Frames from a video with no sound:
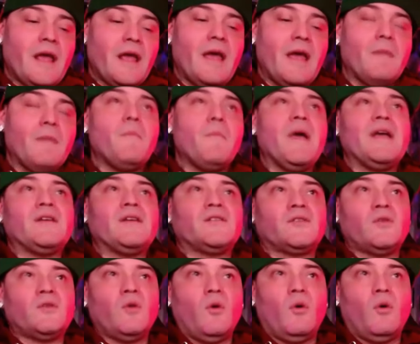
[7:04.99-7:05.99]
and make
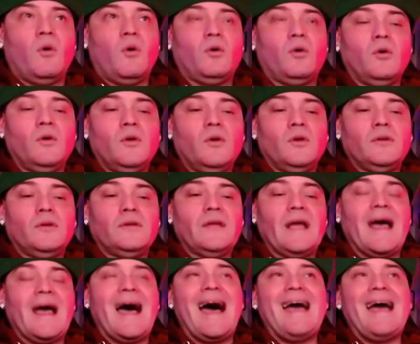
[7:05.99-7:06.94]
sure that